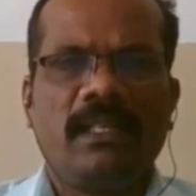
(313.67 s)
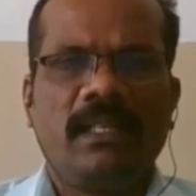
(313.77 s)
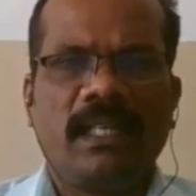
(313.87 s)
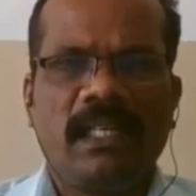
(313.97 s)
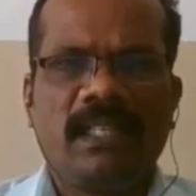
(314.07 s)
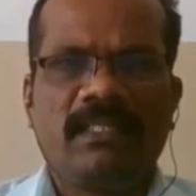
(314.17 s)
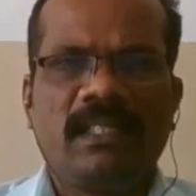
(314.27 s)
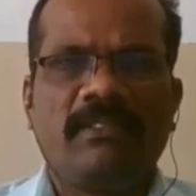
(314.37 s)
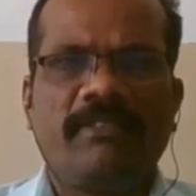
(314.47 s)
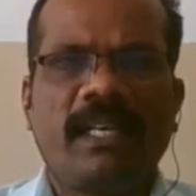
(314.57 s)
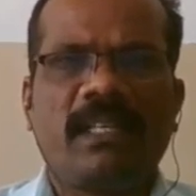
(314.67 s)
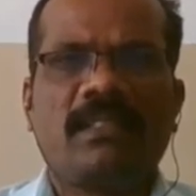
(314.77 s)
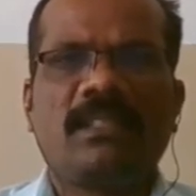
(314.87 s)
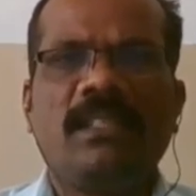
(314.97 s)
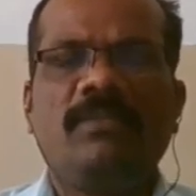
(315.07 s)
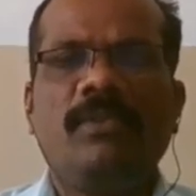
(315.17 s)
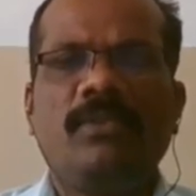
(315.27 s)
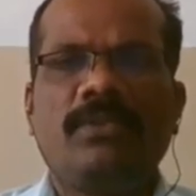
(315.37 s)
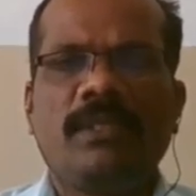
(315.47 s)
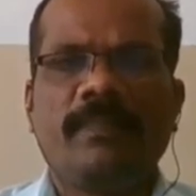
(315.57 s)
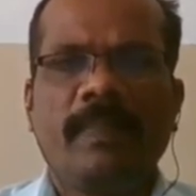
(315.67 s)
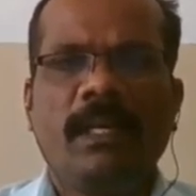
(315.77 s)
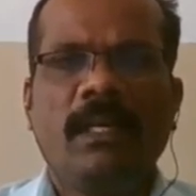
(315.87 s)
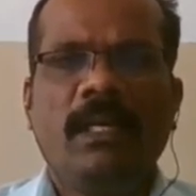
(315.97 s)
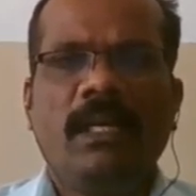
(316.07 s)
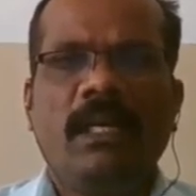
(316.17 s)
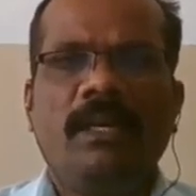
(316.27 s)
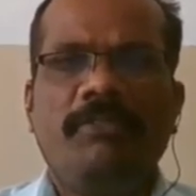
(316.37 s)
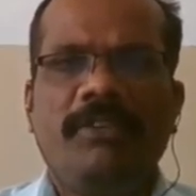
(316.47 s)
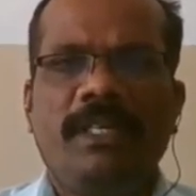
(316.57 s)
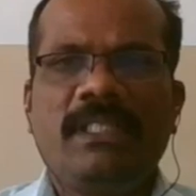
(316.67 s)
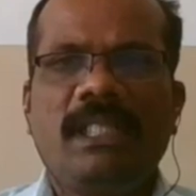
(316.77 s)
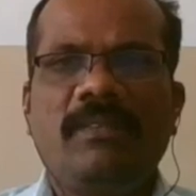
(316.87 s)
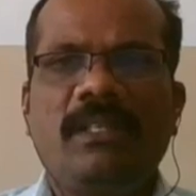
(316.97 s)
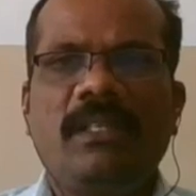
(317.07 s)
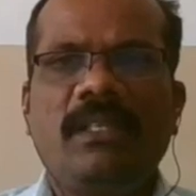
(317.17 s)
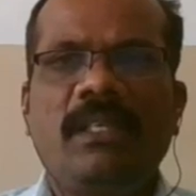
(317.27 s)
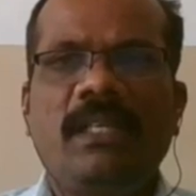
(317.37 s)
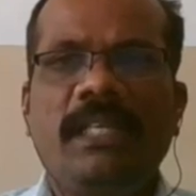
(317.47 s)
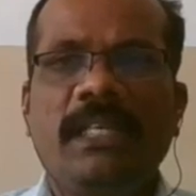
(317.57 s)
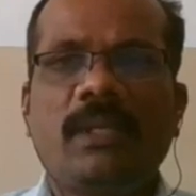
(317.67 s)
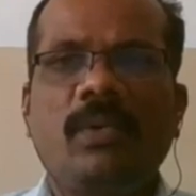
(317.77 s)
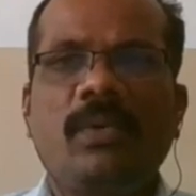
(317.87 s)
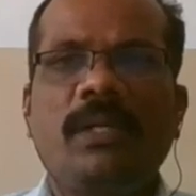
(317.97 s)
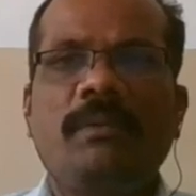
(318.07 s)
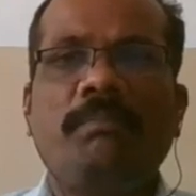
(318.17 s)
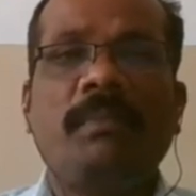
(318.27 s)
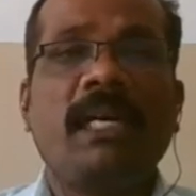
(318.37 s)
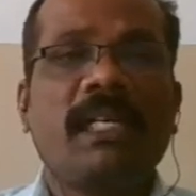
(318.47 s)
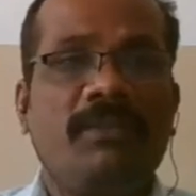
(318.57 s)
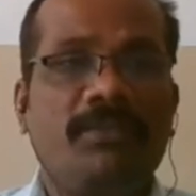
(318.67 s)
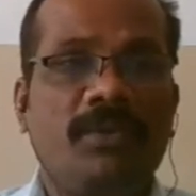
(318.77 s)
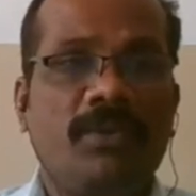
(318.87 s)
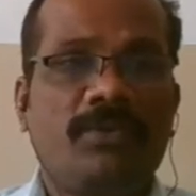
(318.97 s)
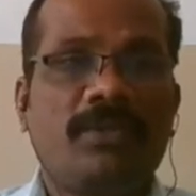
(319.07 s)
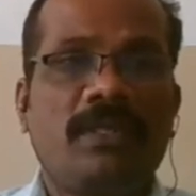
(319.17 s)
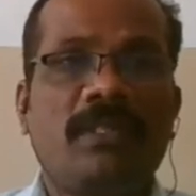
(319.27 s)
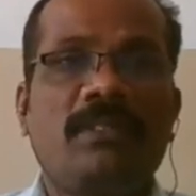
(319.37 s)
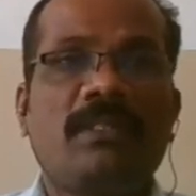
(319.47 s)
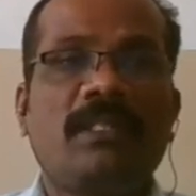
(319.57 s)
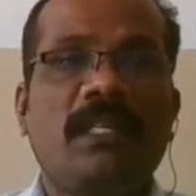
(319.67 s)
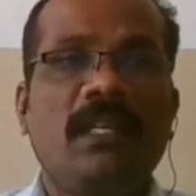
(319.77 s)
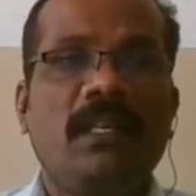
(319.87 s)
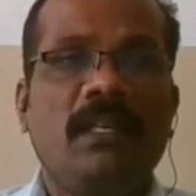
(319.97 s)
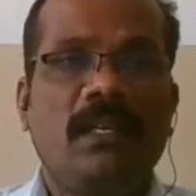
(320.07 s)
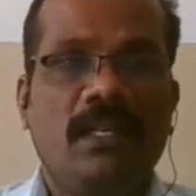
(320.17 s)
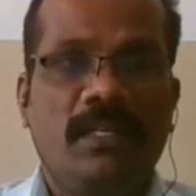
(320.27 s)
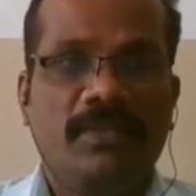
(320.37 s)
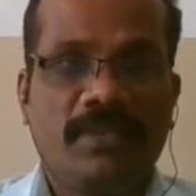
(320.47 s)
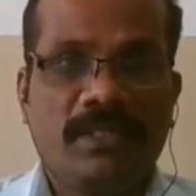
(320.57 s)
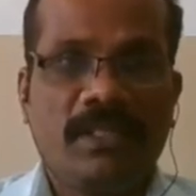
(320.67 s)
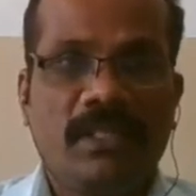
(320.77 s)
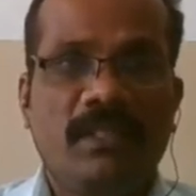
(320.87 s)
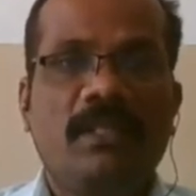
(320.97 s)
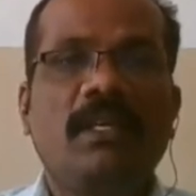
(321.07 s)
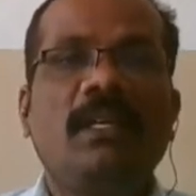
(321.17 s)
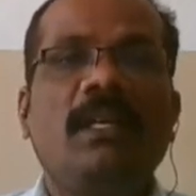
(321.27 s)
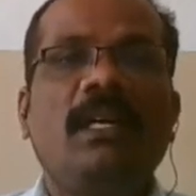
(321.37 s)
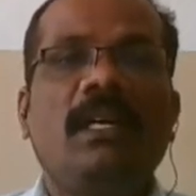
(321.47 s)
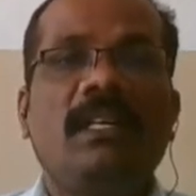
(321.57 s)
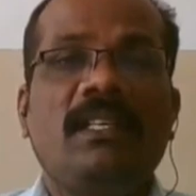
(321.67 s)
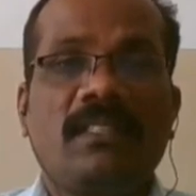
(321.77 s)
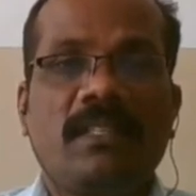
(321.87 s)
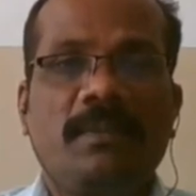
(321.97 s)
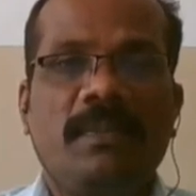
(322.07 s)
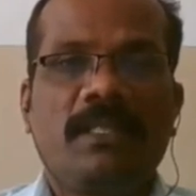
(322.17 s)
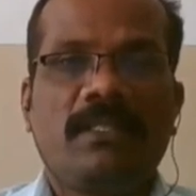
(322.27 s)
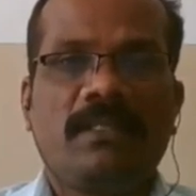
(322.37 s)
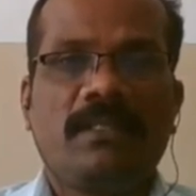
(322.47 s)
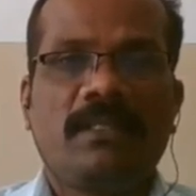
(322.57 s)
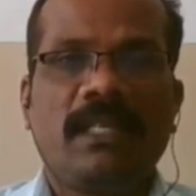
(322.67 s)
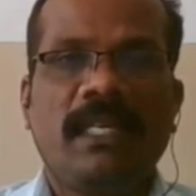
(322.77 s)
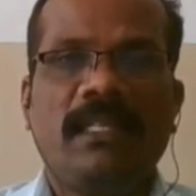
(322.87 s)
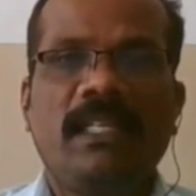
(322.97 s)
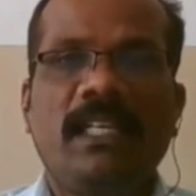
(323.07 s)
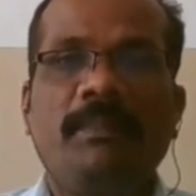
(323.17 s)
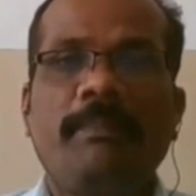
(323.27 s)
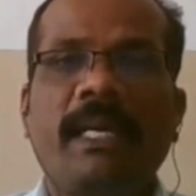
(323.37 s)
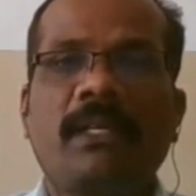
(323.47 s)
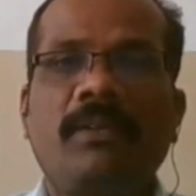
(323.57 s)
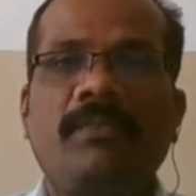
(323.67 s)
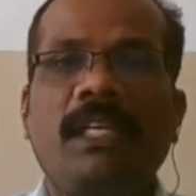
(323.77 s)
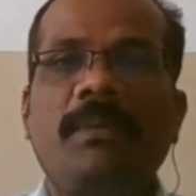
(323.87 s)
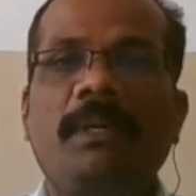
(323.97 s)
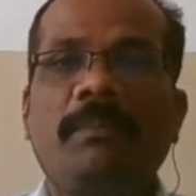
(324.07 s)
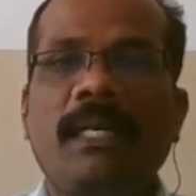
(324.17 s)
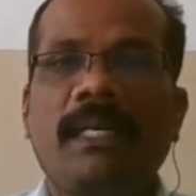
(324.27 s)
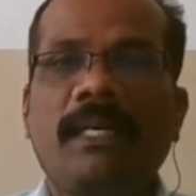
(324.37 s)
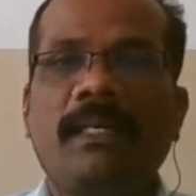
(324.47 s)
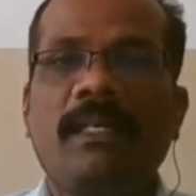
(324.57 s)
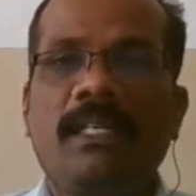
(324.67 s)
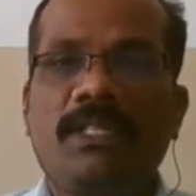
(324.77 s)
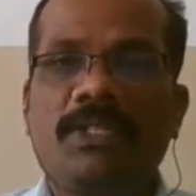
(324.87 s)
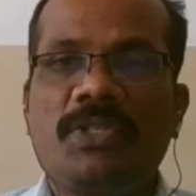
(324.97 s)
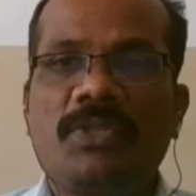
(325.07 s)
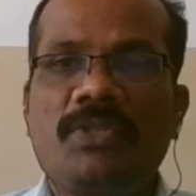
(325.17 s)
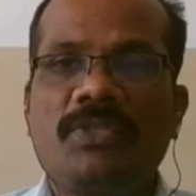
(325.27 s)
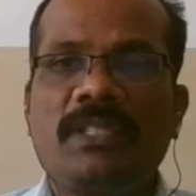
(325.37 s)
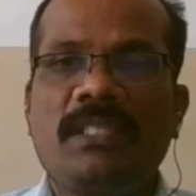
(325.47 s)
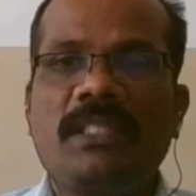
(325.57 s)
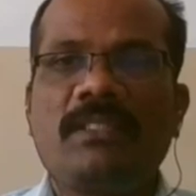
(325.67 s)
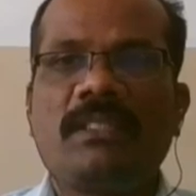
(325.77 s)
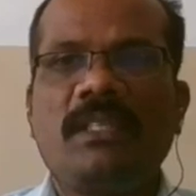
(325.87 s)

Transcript: analyzing the factors influencing wage level, including market force, skill differential, discriminations, and the impact of labor market institutions such as